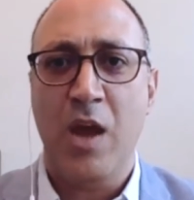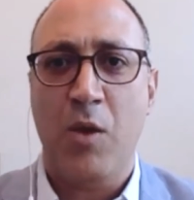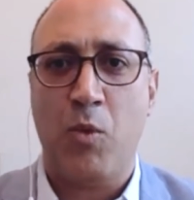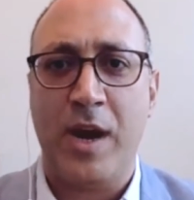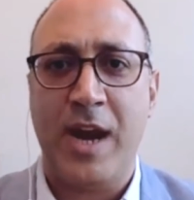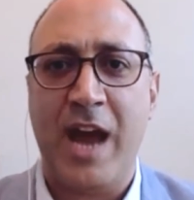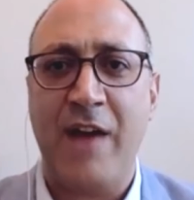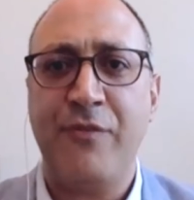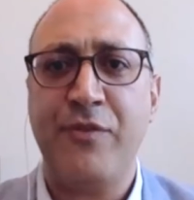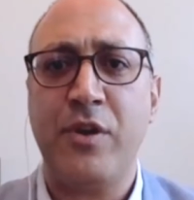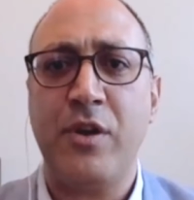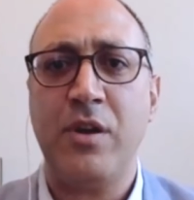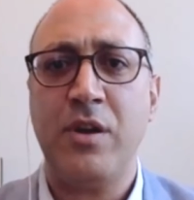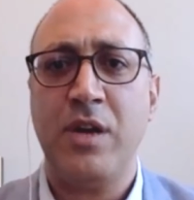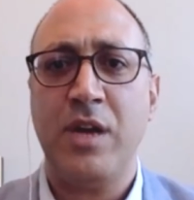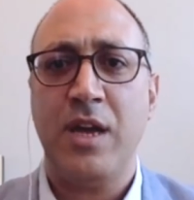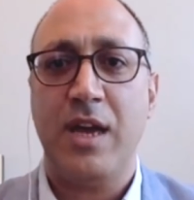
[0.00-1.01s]

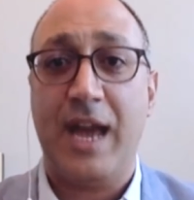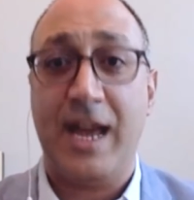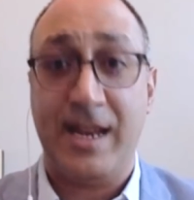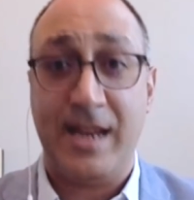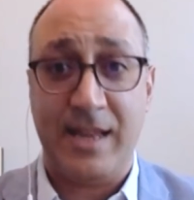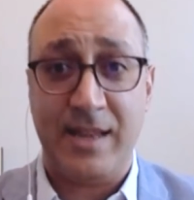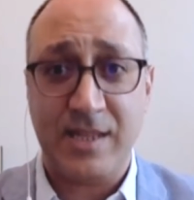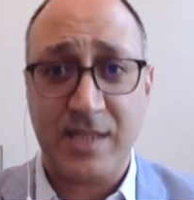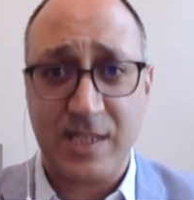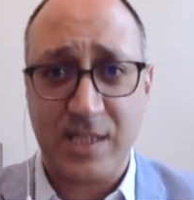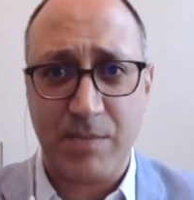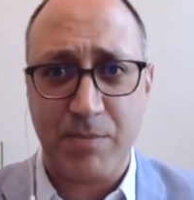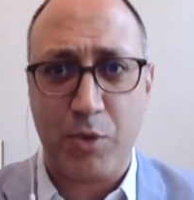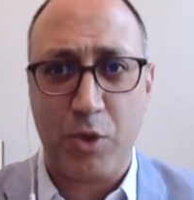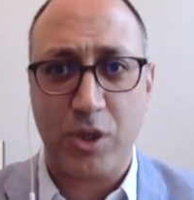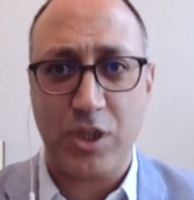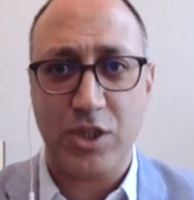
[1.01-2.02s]
Whenever, and this is
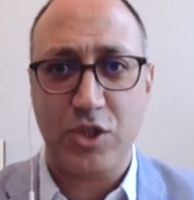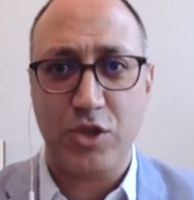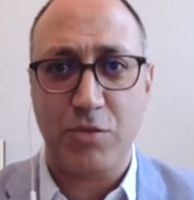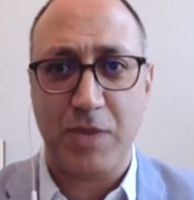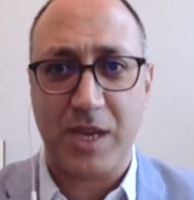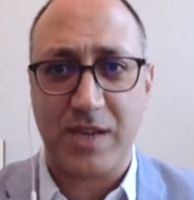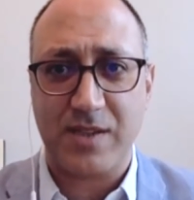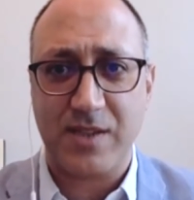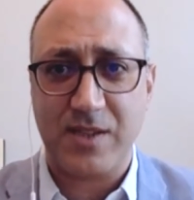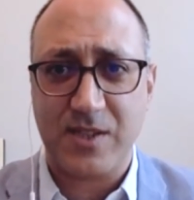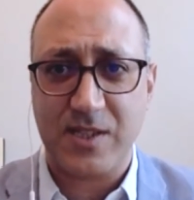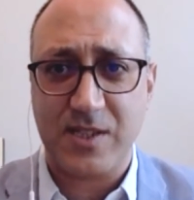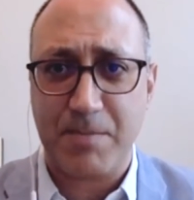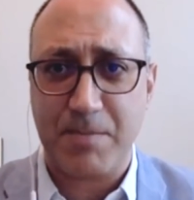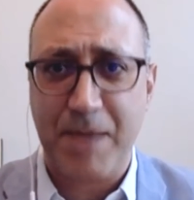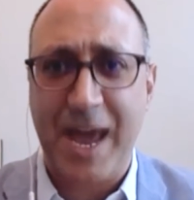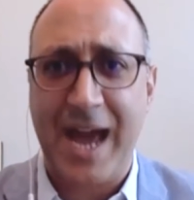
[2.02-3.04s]
important too, because this is
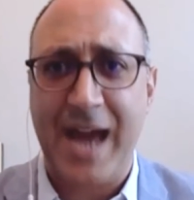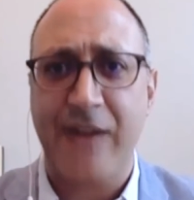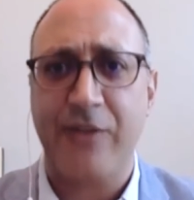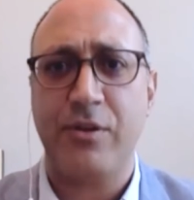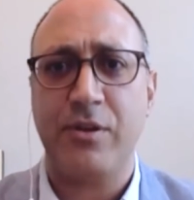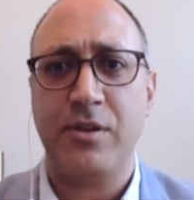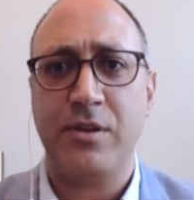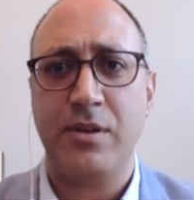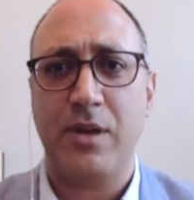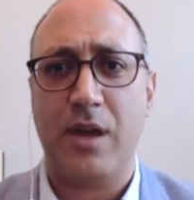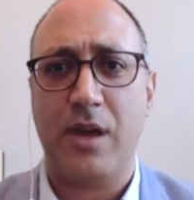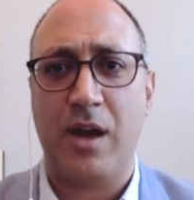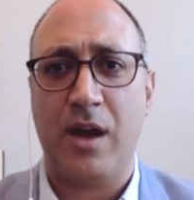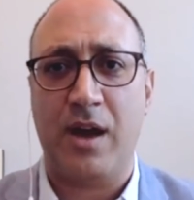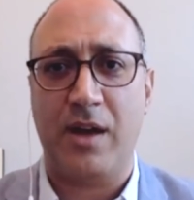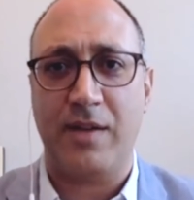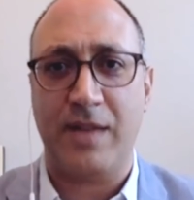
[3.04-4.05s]
a pattern,
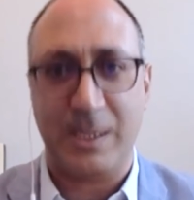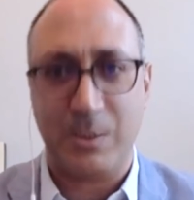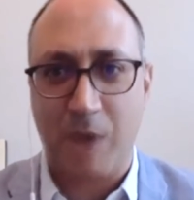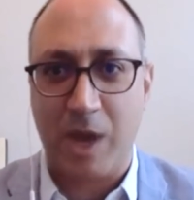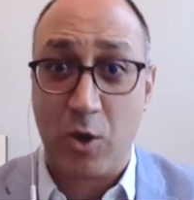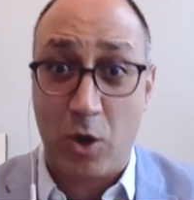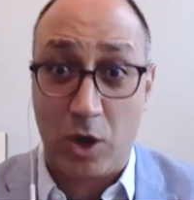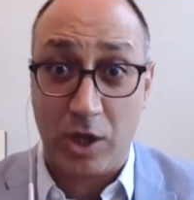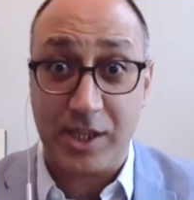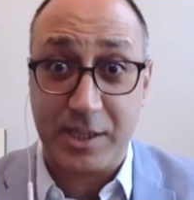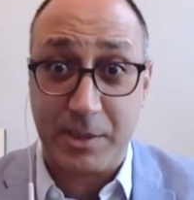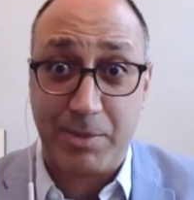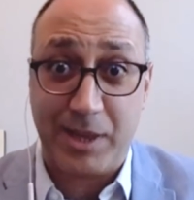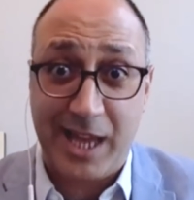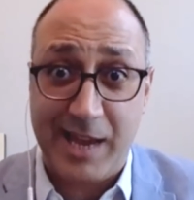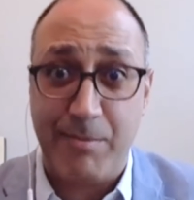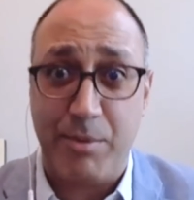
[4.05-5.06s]
that's why I call it the
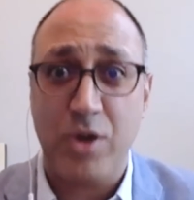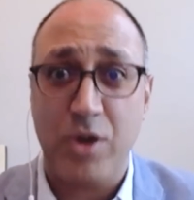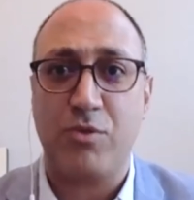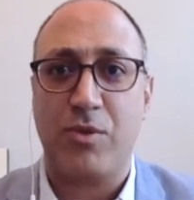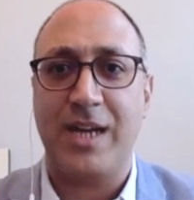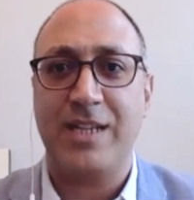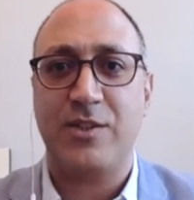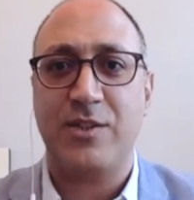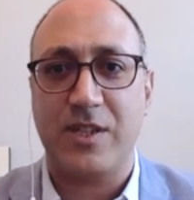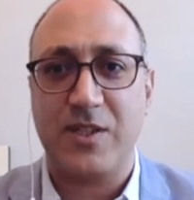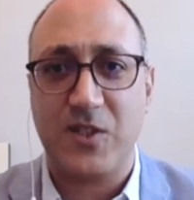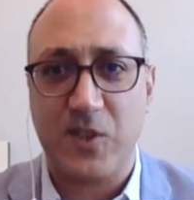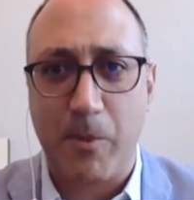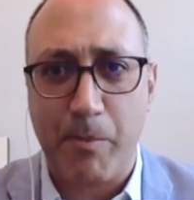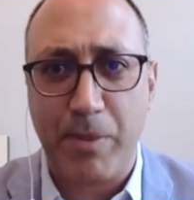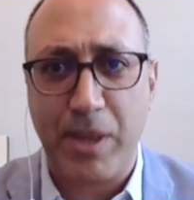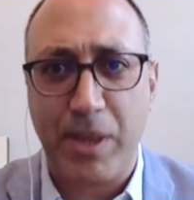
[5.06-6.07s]
playbook, right? So this
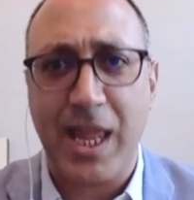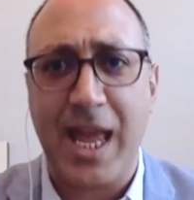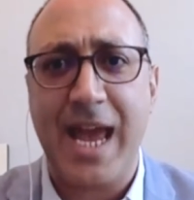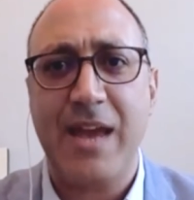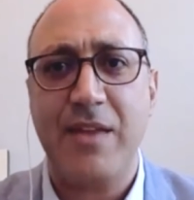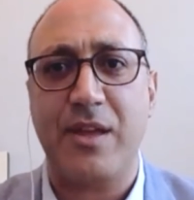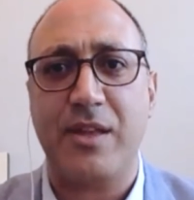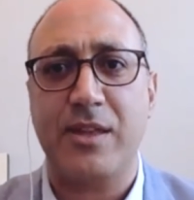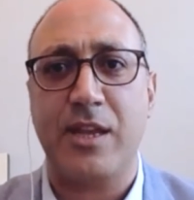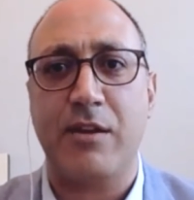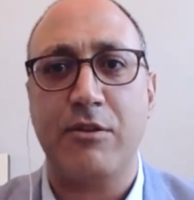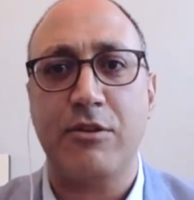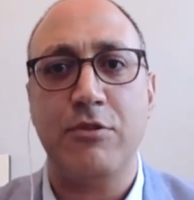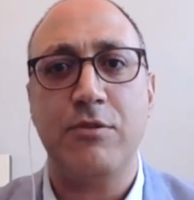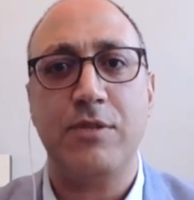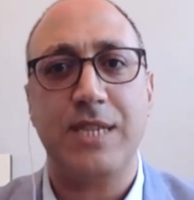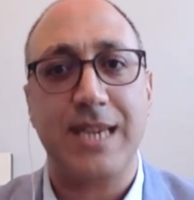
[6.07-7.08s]
is a play that they're
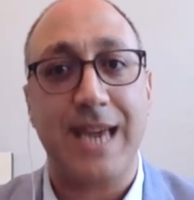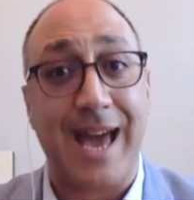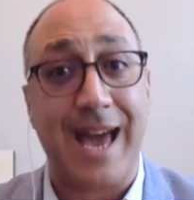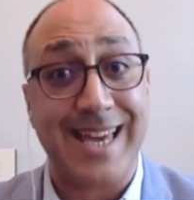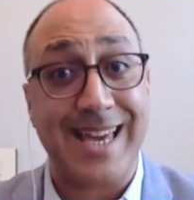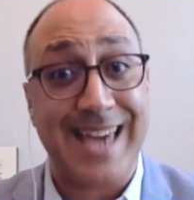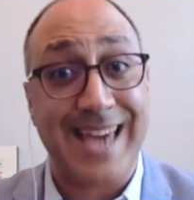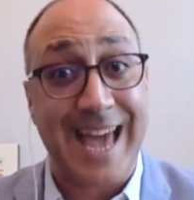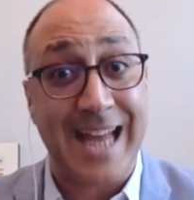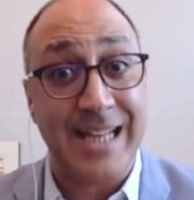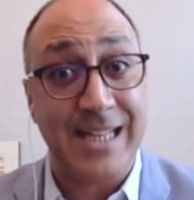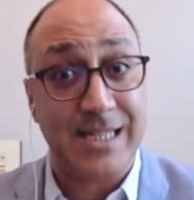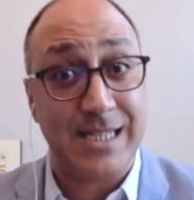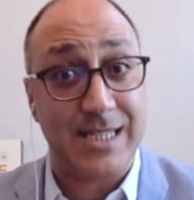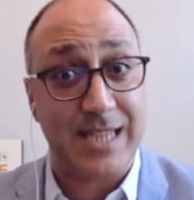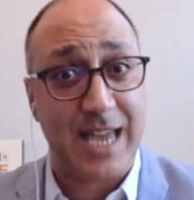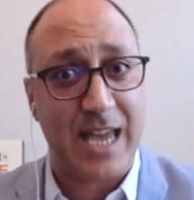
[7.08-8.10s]
using again
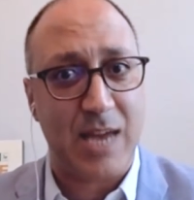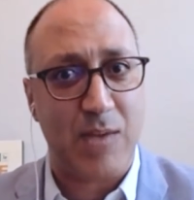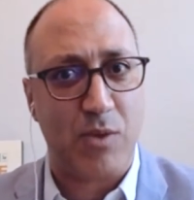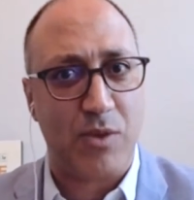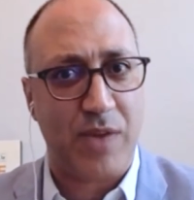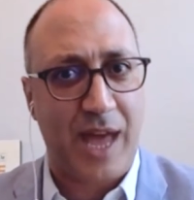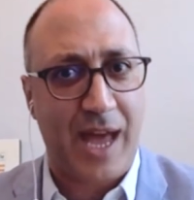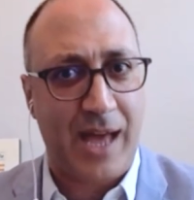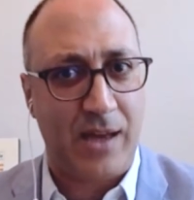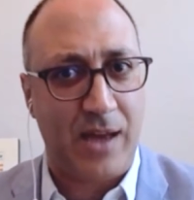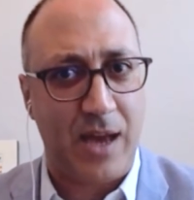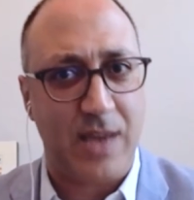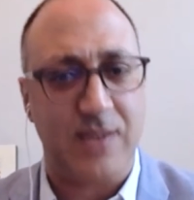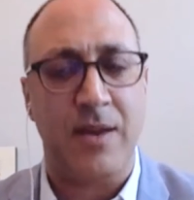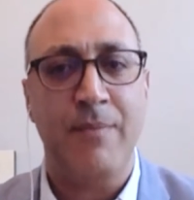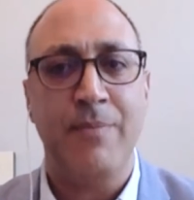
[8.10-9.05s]
today with allies.